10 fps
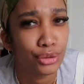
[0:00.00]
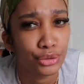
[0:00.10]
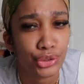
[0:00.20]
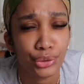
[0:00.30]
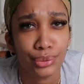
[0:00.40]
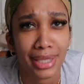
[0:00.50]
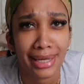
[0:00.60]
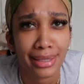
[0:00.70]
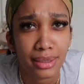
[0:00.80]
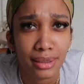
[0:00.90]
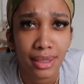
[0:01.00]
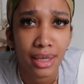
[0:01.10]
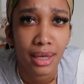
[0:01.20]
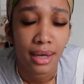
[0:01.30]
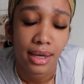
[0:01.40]
do like
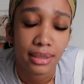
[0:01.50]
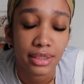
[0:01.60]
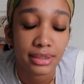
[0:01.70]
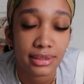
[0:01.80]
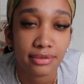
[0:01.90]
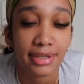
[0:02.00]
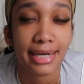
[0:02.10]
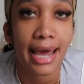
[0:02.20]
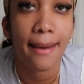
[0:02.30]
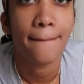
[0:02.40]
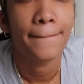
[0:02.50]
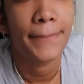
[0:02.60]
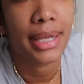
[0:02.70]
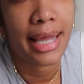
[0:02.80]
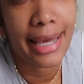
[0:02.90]
little stuff like that
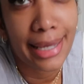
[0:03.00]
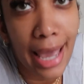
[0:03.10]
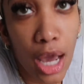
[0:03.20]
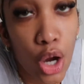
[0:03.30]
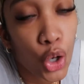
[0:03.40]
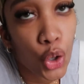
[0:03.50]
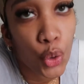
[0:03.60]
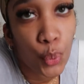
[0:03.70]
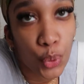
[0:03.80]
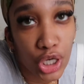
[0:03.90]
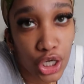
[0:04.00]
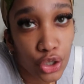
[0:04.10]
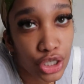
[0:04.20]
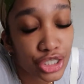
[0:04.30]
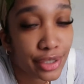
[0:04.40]
but like yeah we're gonna
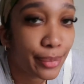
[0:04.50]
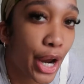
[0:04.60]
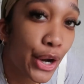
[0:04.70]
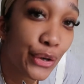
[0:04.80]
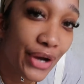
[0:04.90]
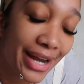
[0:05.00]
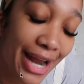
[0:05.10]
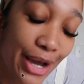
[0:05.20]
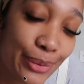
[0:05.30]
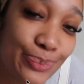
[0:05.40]
go to the gym right now